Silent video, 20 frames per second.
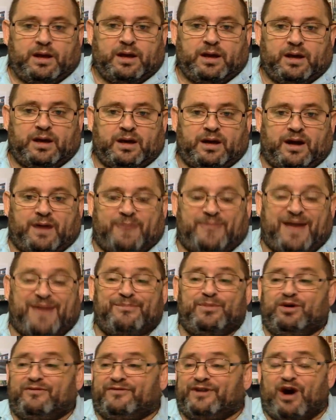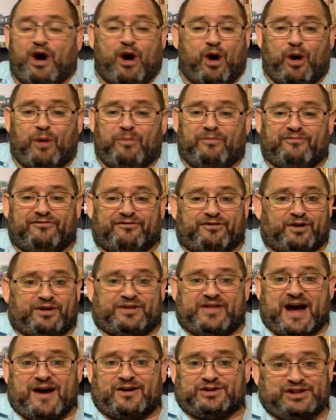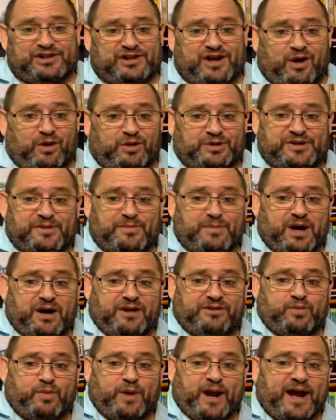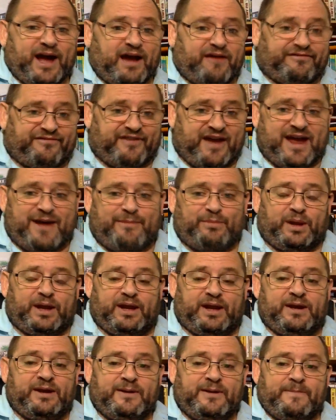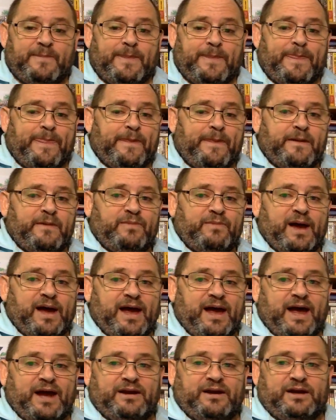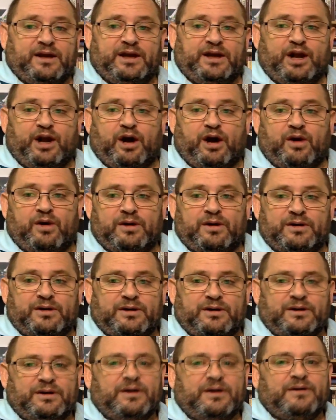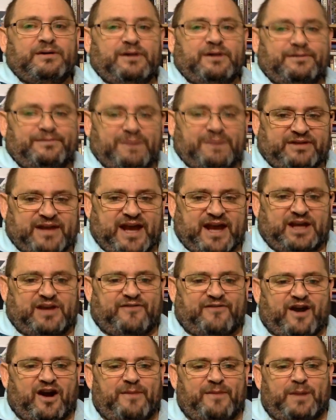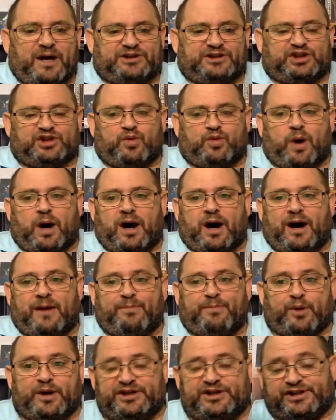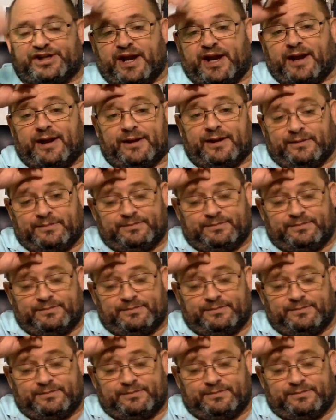I'm not moving home for $1,000 a month when I got a family. And, you know, thank you very much, Twa. Appreciate it.